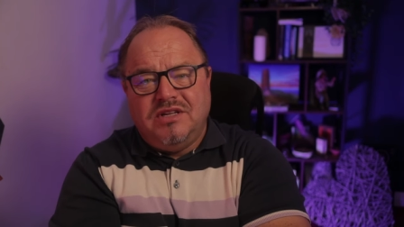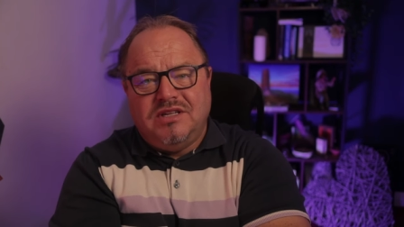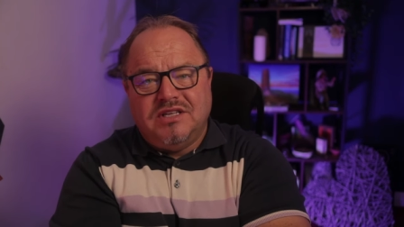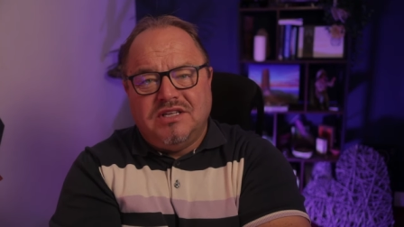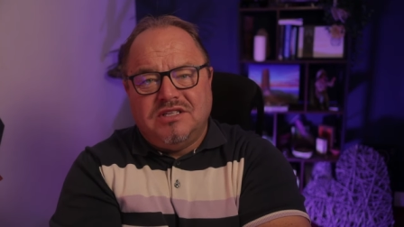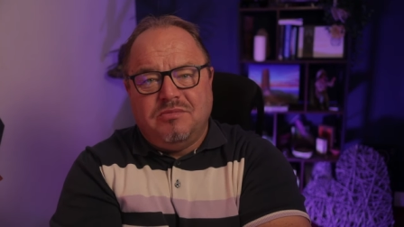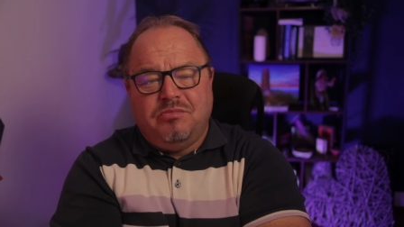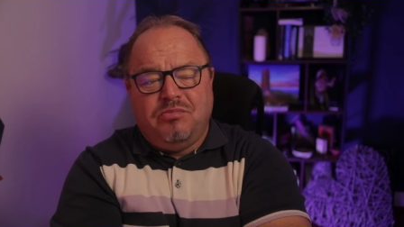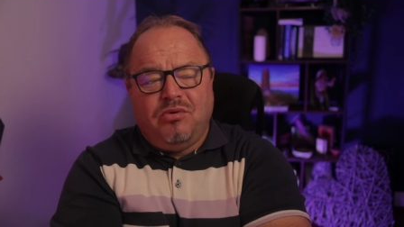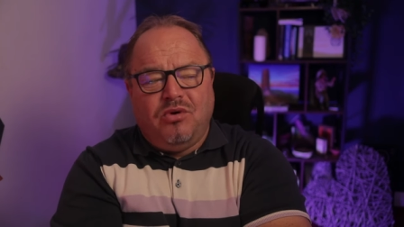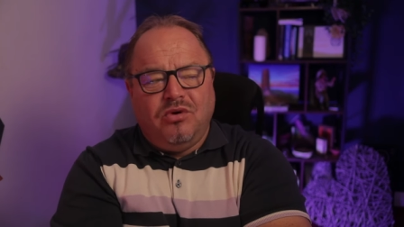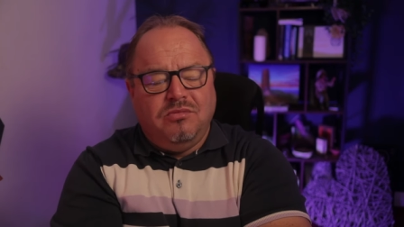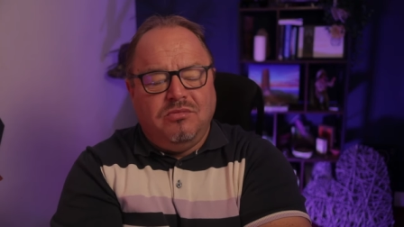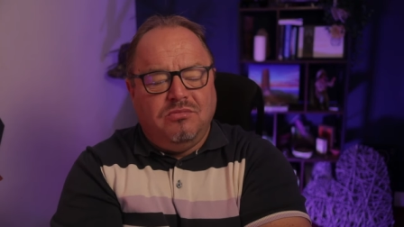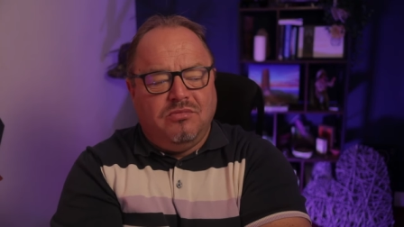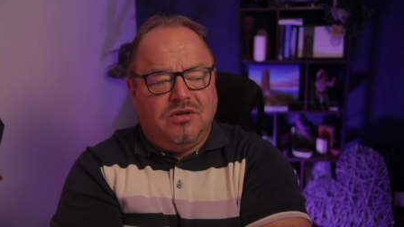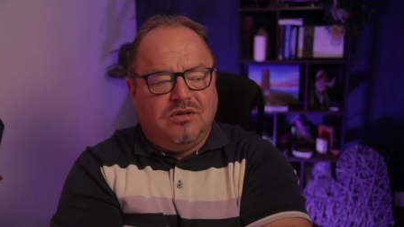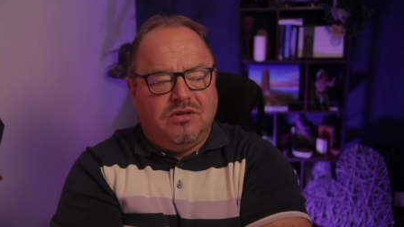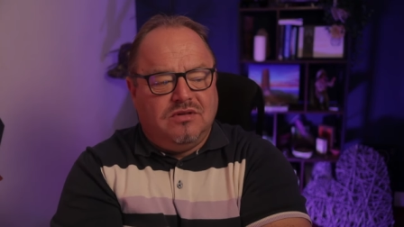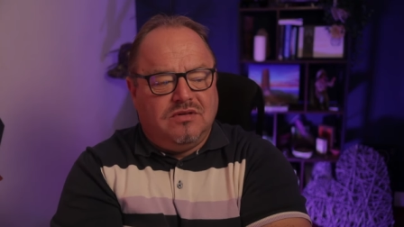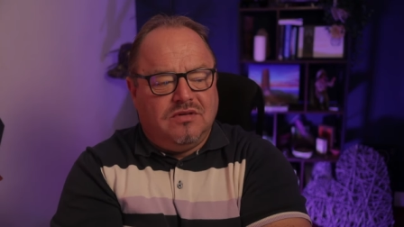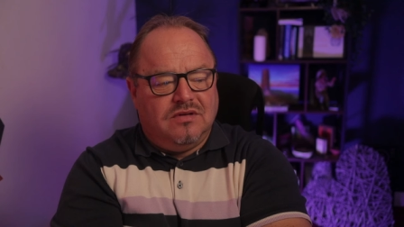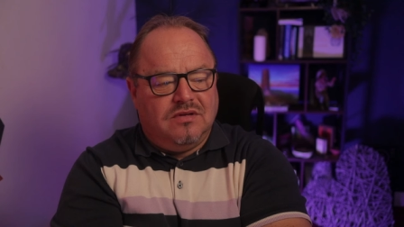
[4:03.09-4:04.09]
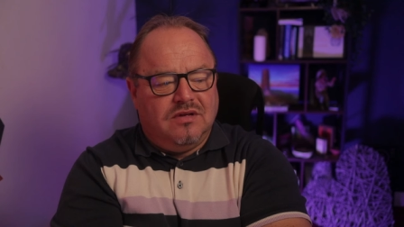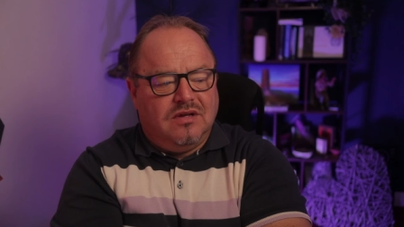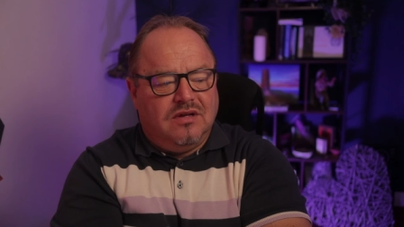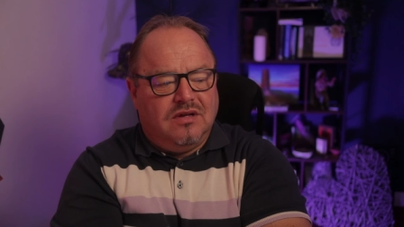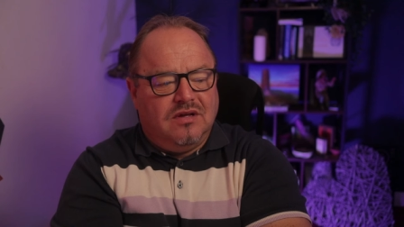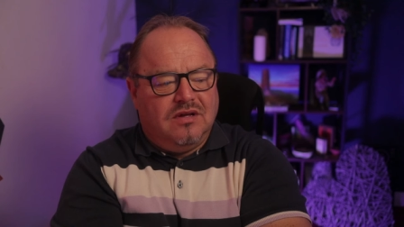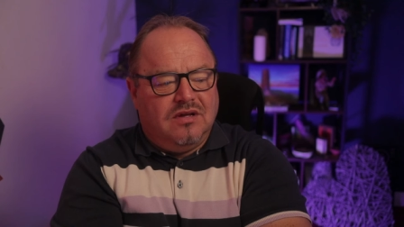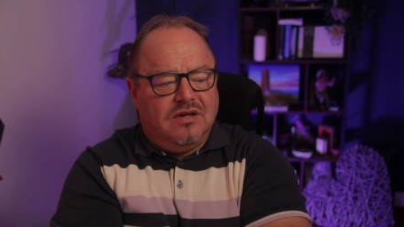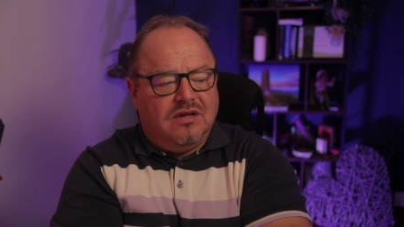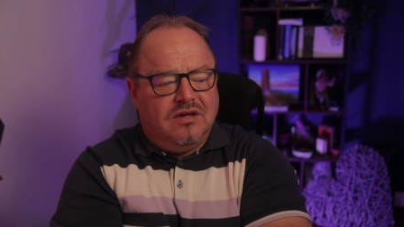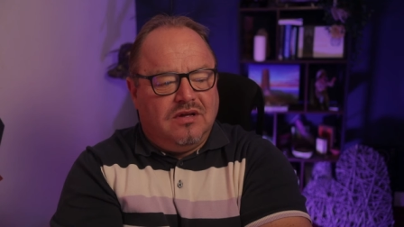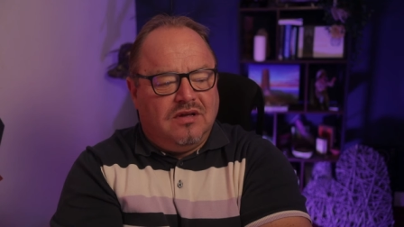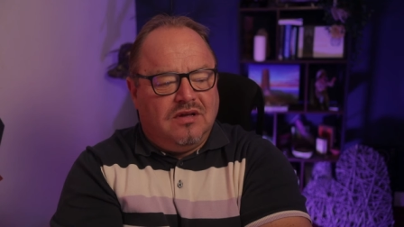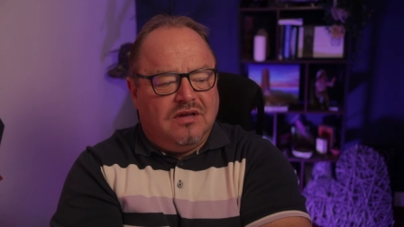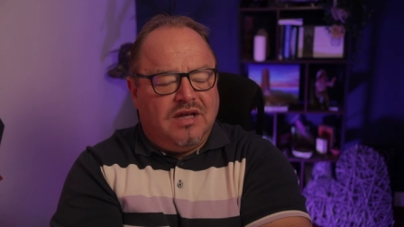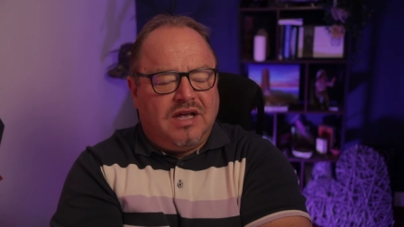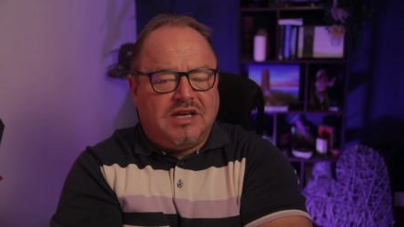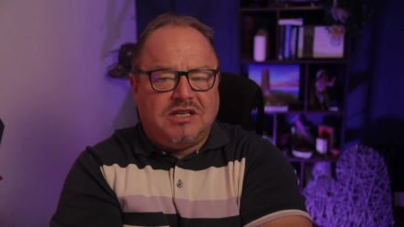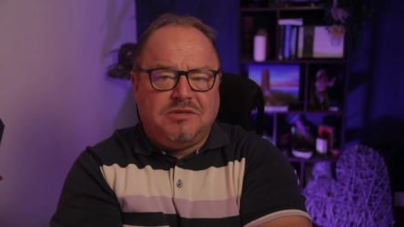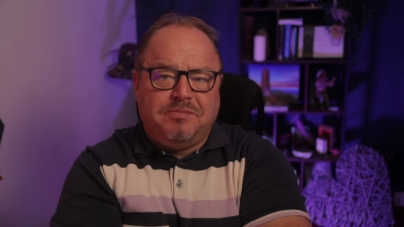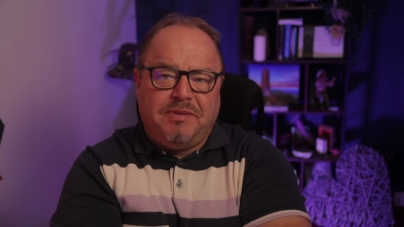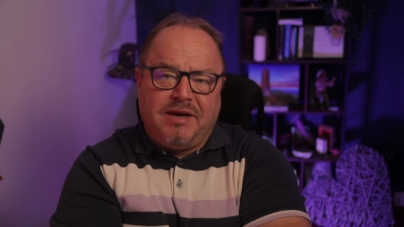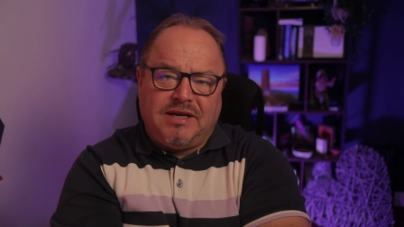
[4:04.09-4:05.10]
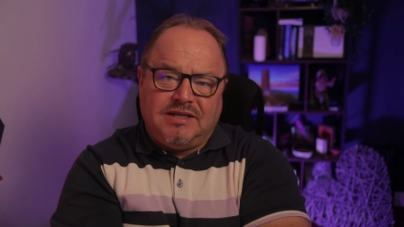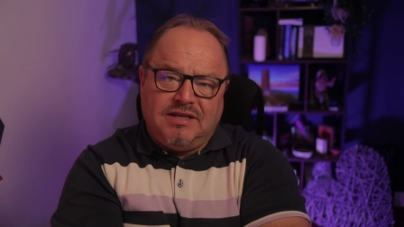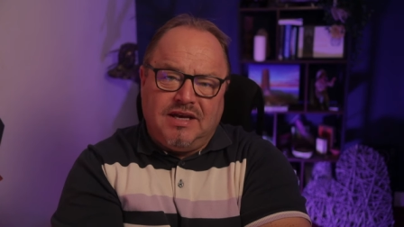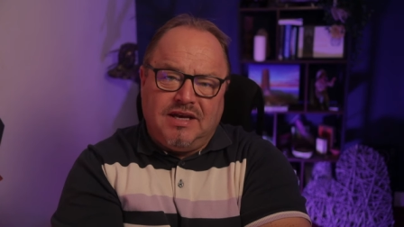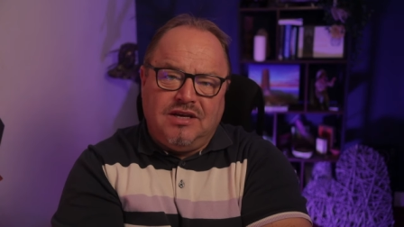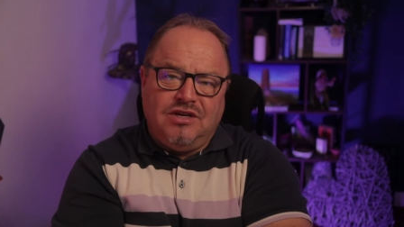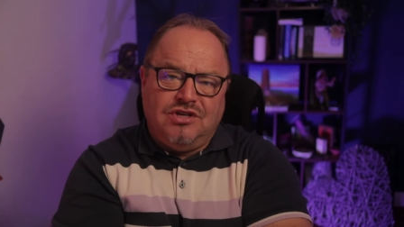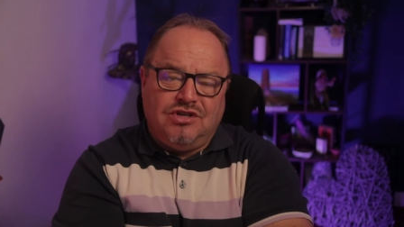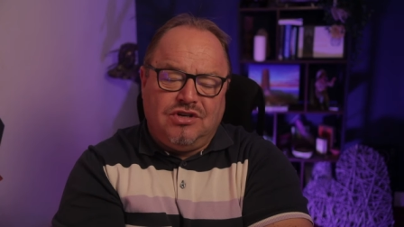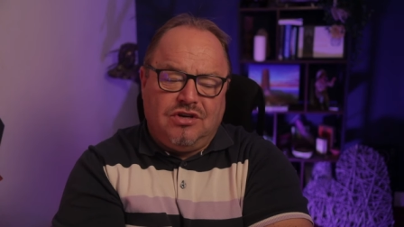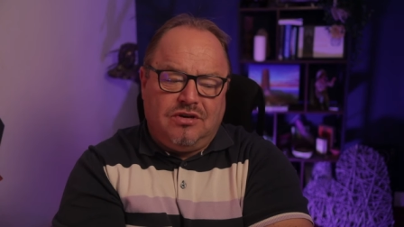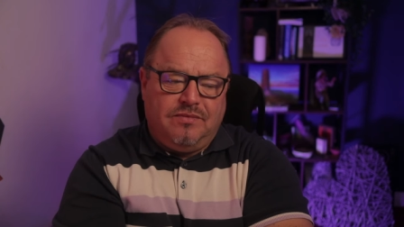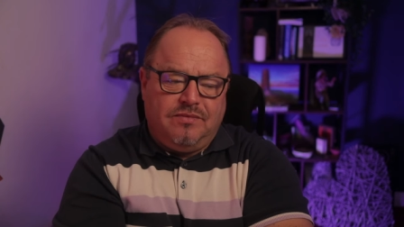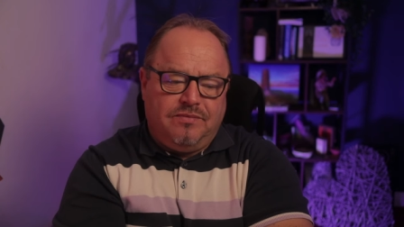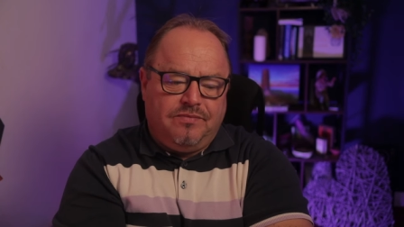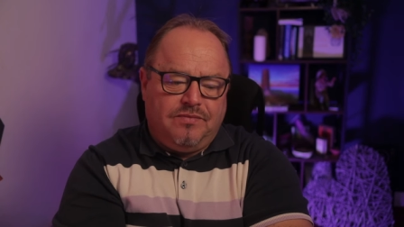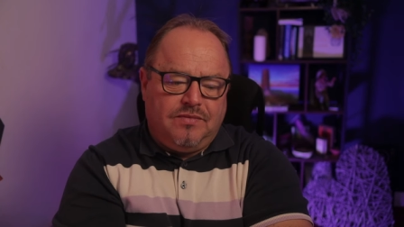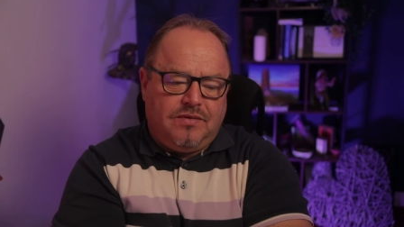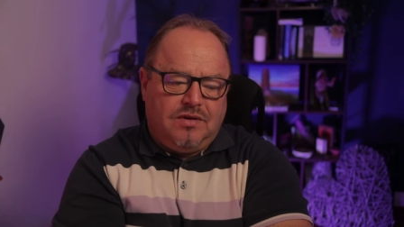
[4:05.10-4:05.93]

disappointment, expectation.